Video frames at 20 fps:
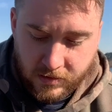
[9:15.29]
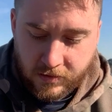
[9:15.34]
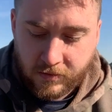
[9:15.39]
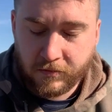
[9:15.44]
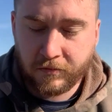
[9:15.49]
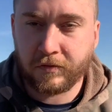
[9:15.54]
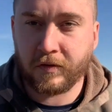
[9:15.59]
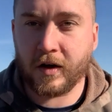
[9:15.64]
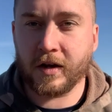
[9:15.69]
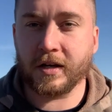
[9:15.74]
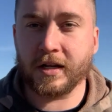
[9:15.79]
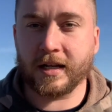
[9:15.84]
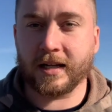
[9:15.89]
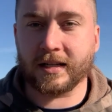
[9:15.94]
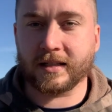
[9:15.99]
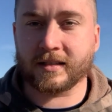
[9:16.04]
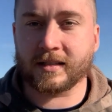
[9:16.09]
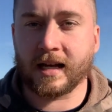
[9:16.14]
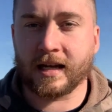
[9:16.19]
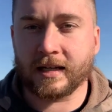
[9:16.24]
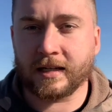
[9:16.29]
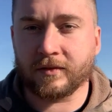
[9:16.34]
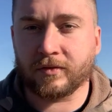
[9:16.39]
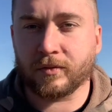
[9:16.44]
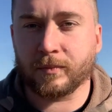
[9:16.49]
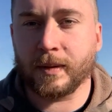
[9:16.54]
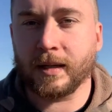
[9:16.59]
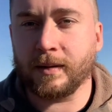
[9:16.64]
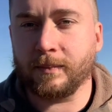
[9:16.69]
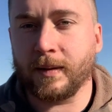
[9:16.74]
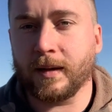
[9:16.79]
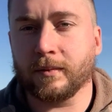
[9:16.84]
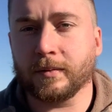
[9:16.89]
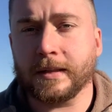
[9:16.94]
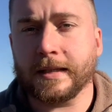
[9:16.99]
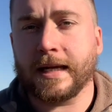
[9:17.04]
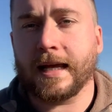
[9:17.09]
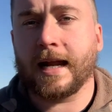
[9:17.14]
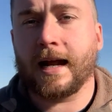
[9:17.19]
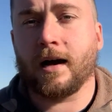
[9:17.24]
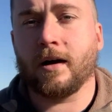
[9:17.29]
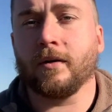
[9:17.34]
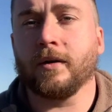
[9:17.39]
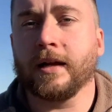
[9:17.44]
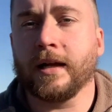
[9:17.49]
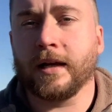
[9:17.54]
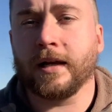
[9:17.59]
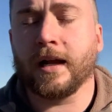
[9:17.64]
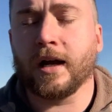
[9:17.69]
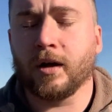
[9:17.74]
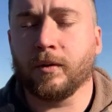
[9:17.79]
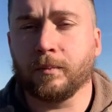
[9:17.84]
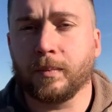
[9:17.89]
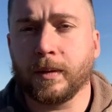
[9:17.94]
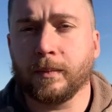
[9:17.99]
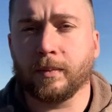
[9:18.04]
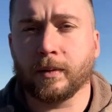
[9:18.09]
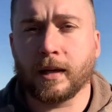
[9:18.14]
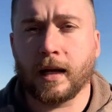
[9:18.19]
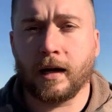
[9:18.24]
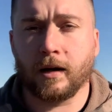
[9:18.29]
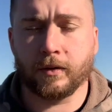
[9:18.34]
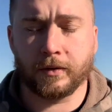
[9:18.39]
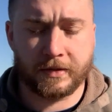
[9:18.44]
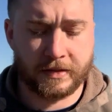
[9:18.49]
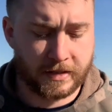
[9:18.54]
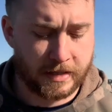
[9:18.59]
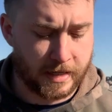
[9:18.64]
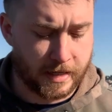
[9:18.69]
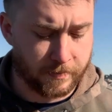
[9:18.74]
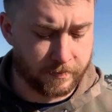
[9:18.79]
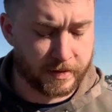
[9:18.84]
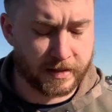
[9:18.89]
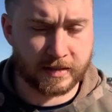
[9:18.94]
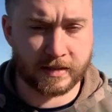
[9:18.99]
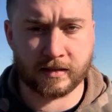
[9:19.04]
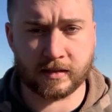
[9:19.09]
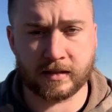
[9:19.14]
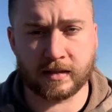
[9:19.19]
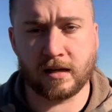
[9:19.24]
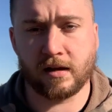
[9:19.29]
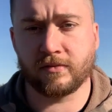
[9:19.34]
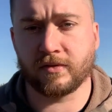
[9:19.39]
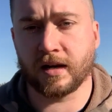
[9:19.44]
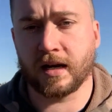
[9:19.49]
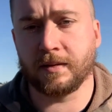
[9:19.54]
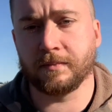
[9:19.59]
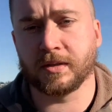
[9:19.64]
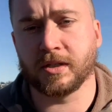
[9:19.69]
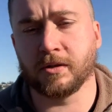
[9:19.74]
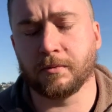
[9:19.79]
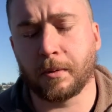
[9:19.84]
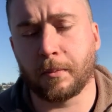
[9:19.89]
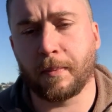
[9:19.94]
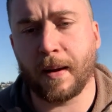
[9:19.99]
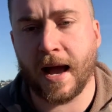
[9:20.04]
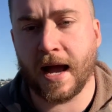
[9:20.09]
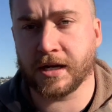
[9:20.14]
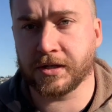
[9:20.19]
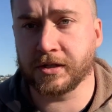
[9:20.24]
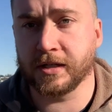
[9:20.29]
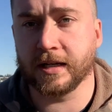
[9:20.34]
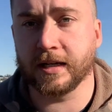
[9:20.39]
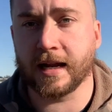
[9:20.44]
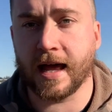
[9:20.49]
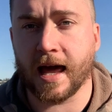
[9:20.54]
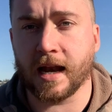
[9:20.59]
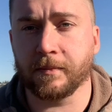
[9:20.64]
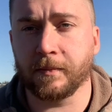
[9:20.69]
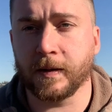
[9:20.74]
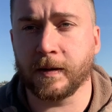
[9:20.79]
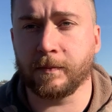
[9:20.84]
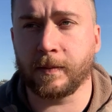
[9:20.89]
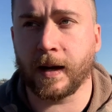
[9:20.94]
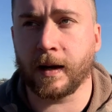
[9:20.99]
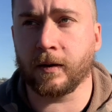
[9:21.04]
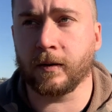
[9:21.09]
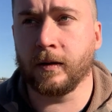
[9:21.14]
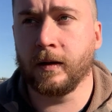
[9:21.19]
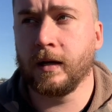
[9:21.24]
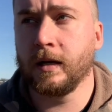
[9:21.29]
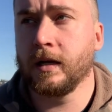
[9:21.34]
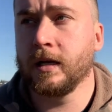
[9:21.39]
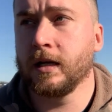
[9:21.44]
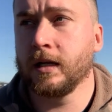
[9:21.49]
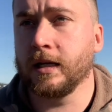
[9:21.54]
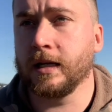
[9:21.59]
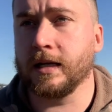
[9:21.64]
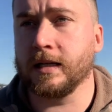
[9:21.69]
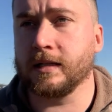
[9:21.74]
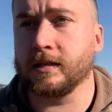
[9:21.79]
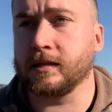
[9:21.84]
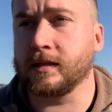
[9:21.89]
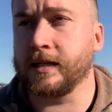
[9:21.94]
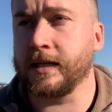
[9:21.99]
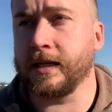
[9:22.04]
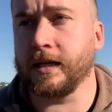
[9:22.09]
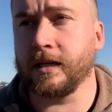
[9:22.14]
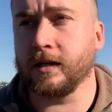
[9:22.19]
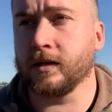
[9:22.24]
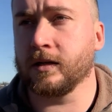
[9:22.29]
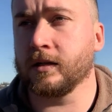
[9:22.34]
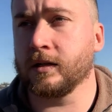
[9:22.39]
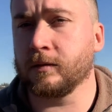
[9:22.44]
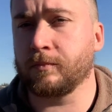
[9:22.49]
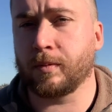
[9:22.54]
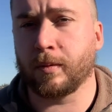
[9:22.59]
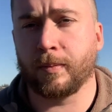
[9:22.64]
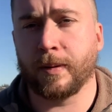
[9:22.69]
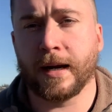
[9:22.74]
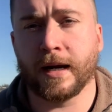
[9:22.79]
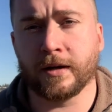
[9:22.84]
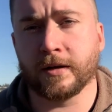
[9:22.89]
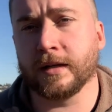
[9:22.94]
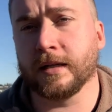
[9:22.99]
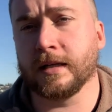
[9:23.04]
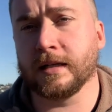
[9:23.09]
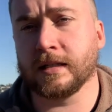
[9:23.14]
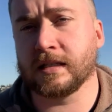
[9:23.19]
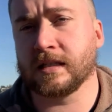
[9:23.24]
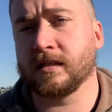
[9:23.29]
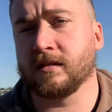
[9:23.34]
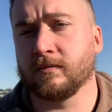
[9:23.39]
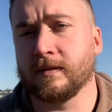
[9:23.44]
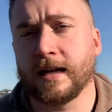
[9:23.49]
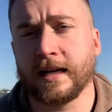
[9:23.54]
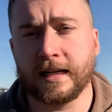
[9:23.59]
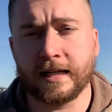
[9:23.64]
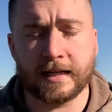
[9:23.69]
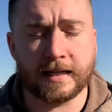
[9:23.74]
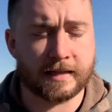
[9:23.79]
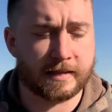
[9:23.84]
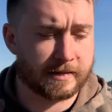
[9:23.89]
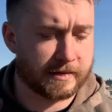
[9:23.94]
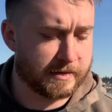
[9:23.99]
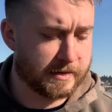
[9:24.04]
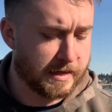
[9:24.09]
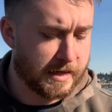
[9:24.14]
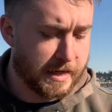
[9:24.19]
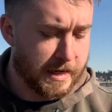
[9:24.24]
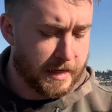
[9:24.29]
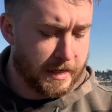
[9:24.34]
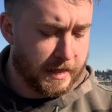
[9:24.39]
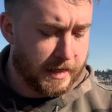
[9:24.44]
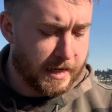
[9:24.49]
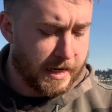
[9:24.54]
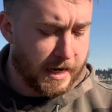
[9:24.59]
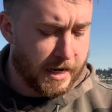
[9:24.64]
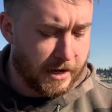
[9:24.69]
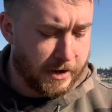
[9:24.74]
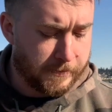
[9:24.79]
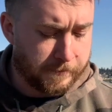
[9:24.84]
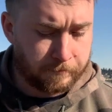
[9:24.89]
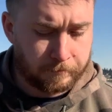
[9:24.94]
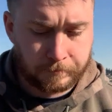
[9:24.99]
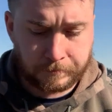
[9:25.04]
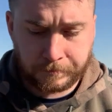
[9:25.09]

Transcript: fun and exciting for me to be able to get out and help people out. This is stuff that I'm super passionate and adamant about, is gear, preparedness, readiness. And